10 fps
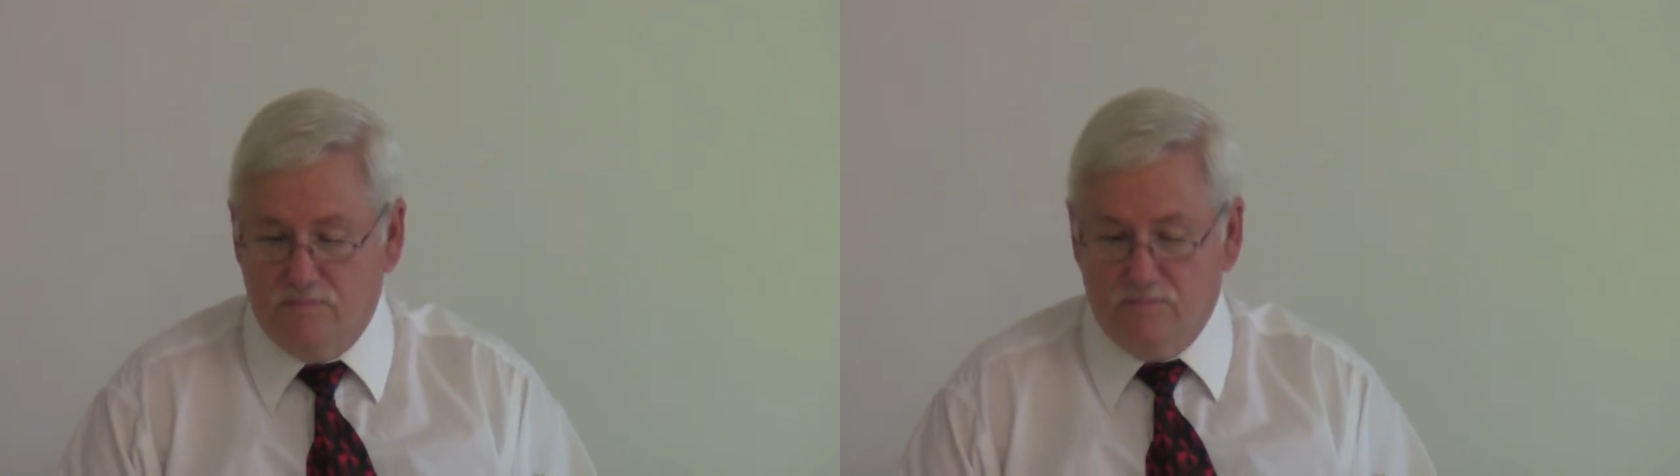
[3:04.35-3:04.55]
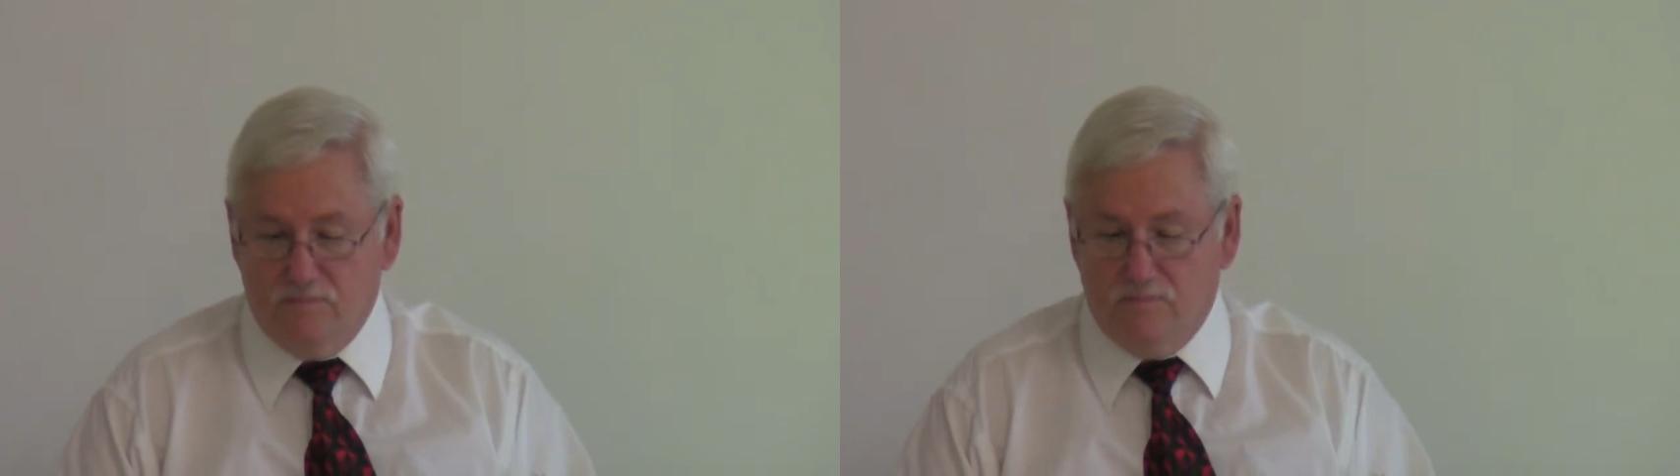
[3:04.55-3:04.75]

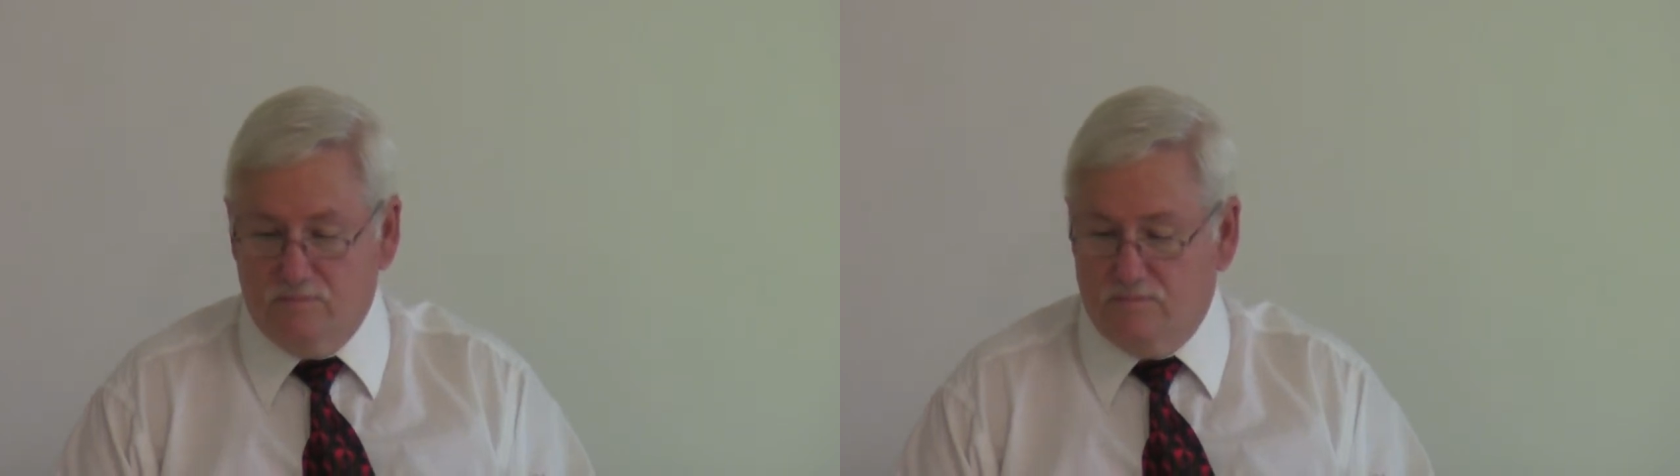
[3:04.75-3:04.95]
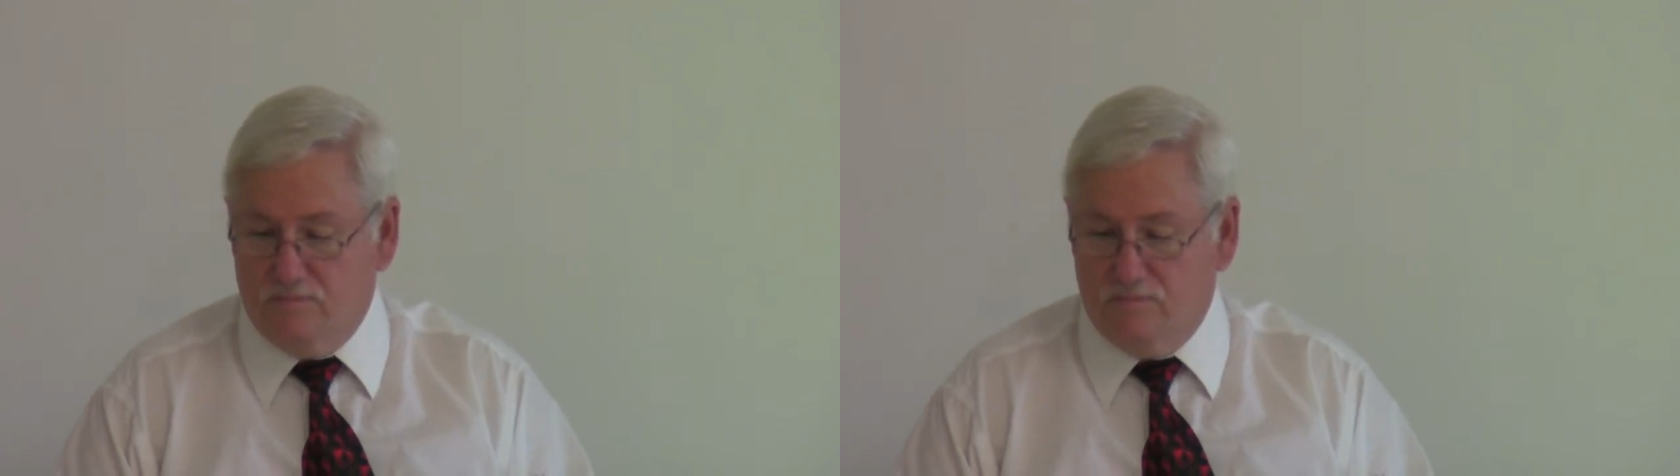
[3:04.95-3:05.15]
Wash your
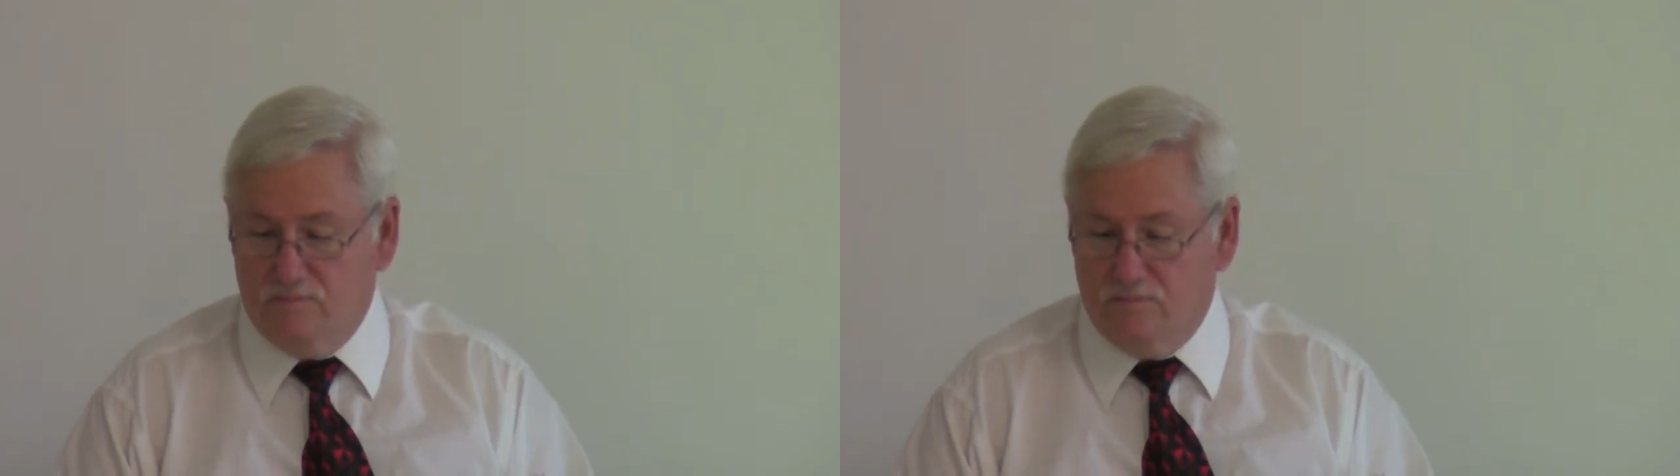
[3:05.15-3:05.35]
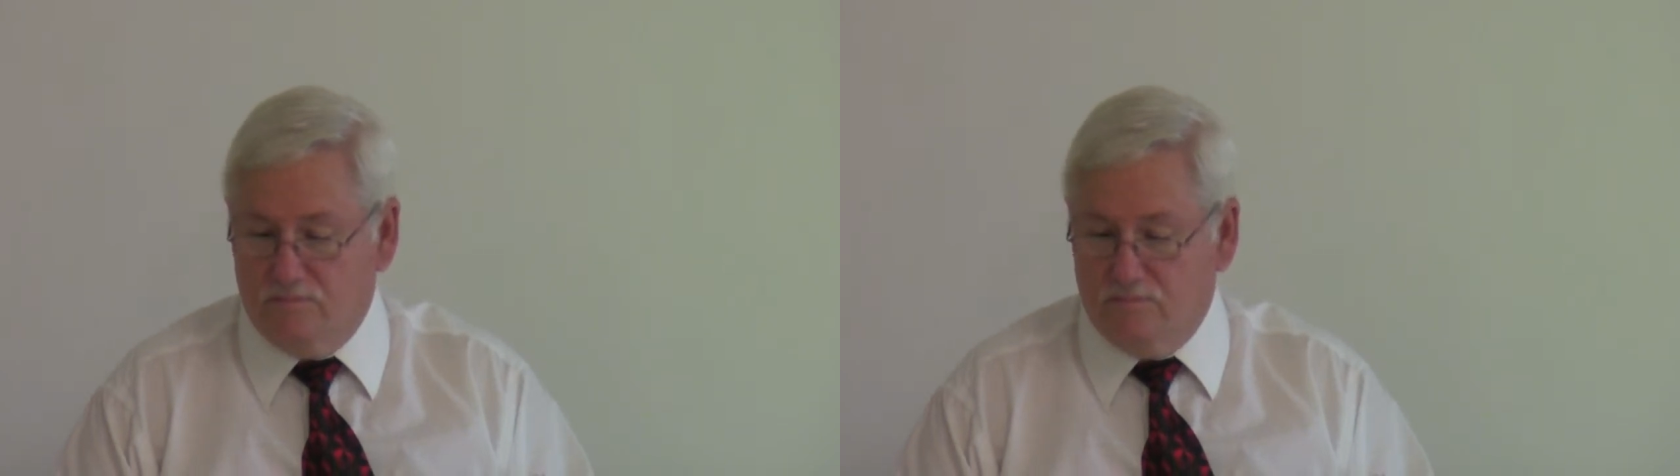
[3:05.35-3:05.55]
hands, of
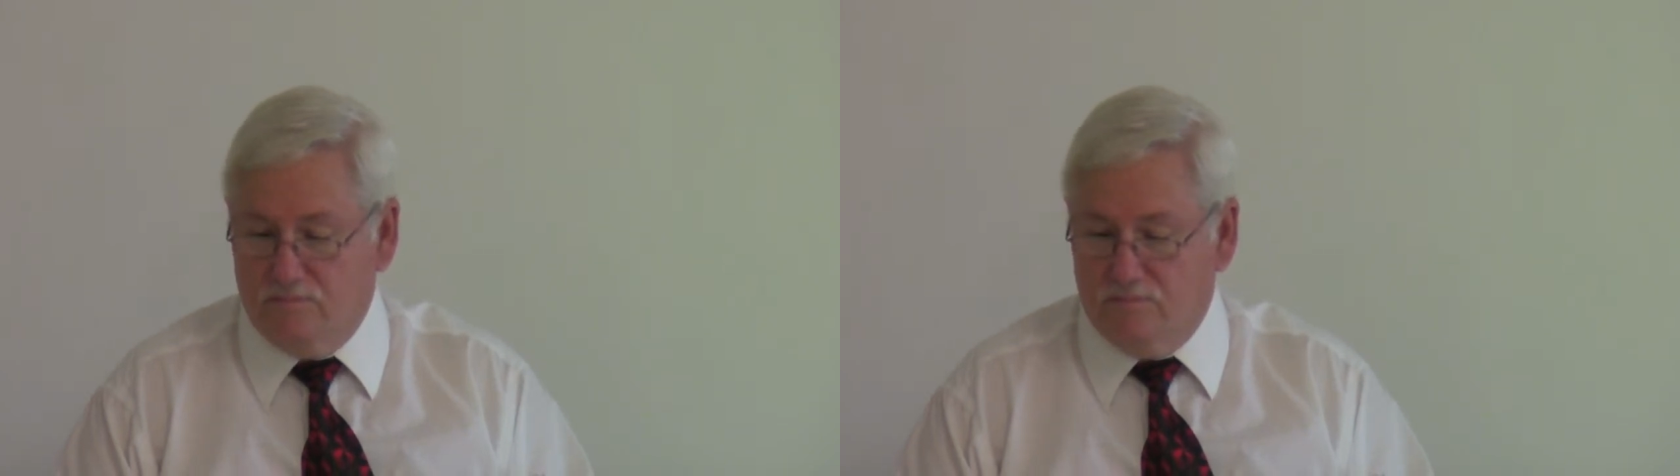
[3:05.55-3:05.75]
sinners,